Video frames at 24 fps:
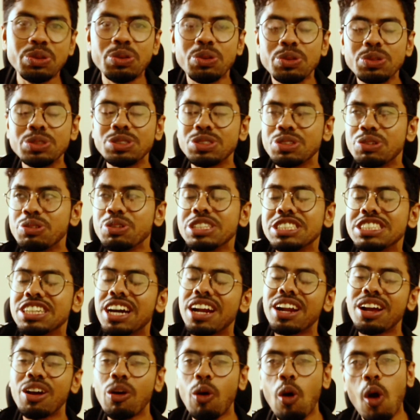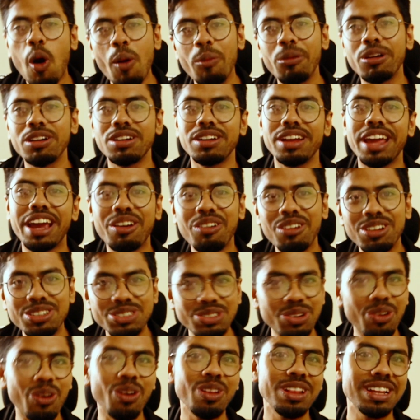which are common
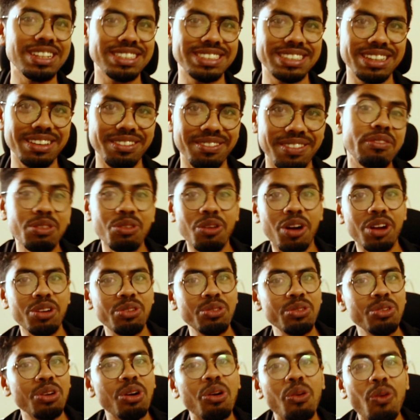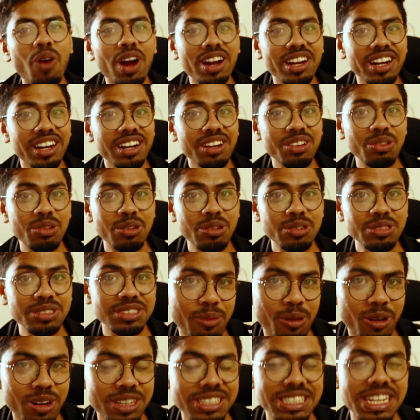across all the CV. If you want to know what are those
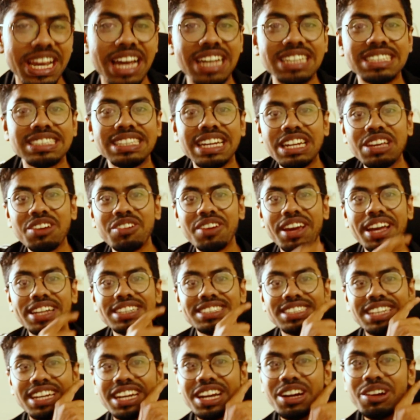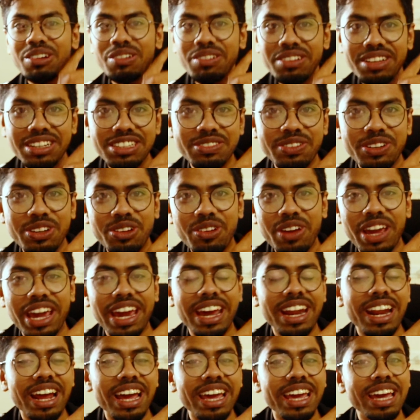projects, then you can check out this video.
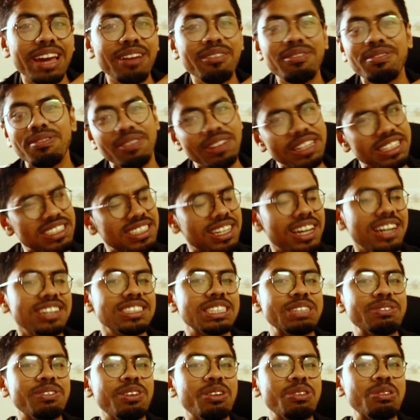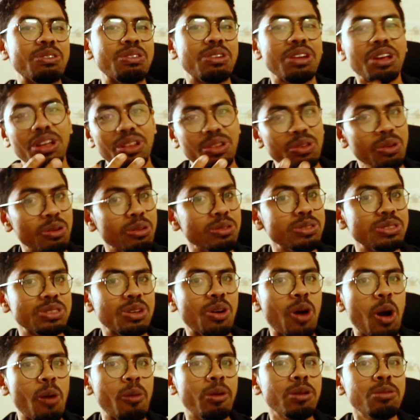Here I have discussed about those
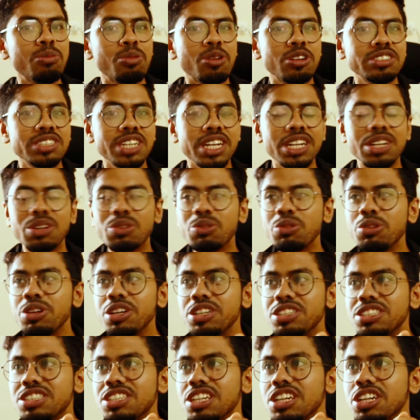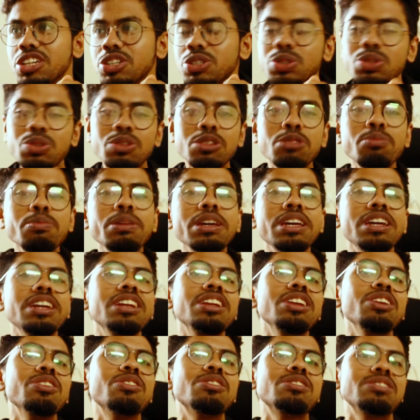common projects which should be
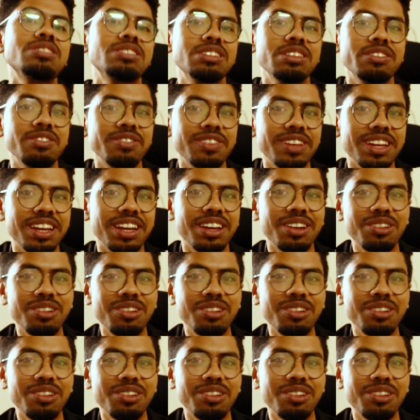in your CV